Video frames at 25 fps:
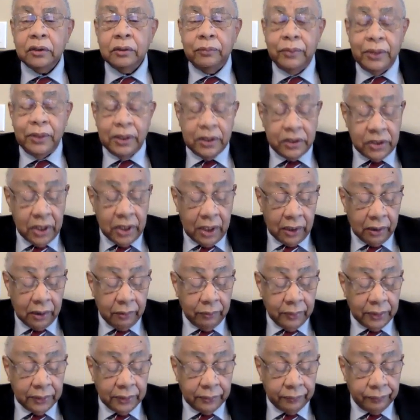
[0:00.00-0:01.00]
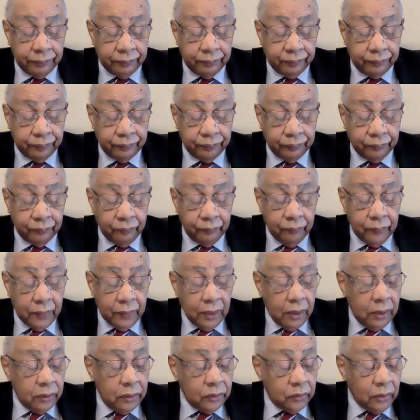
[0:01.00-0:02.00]
be a gentleman,
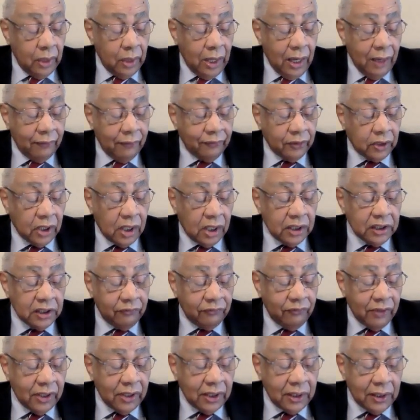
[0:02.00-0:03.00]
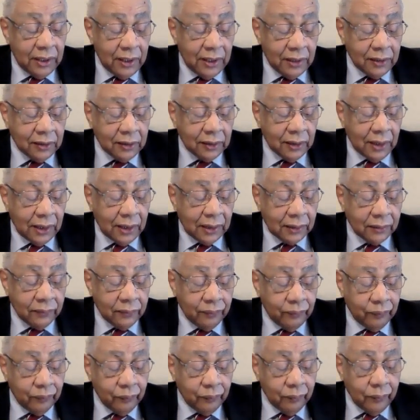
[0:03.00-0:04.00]
to have a cultivated intellect.
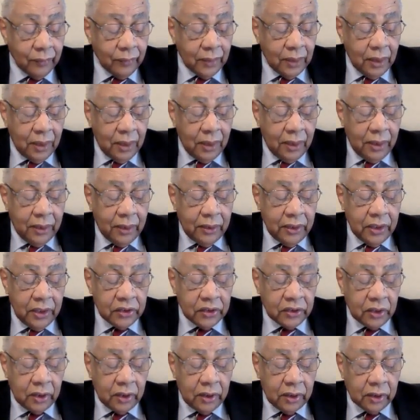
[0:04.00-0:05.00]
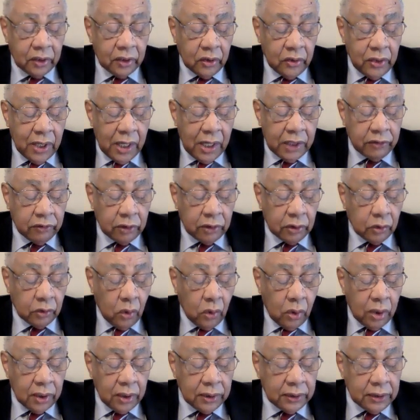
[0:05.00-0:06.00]
These are the connatural
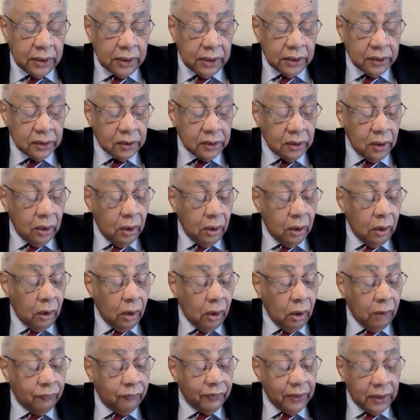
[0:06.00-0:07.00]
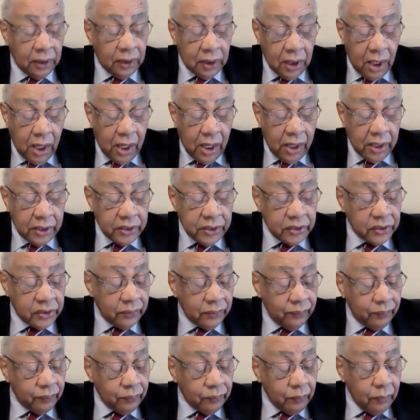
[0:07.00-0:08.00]
qualities of a large
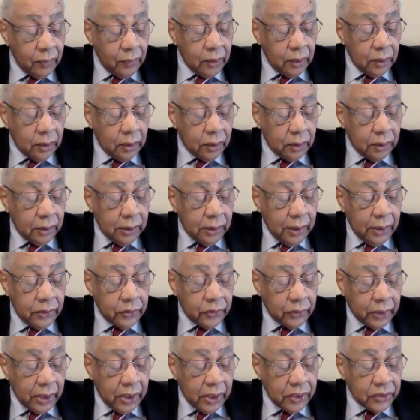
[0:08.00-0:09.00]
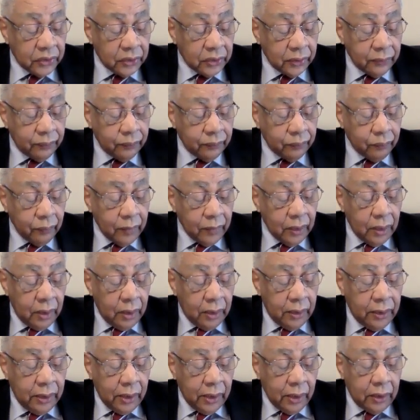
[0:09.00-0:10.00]
education.
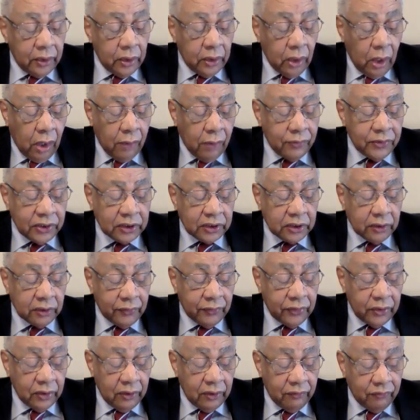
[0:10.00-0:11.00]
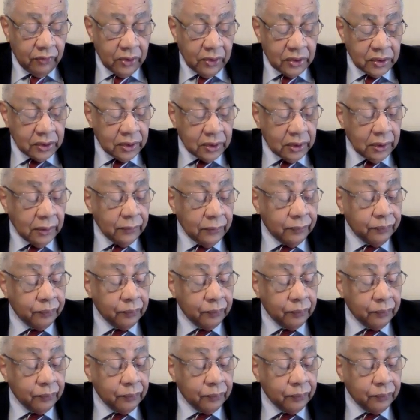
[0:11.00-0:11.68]
They are the objects of a university.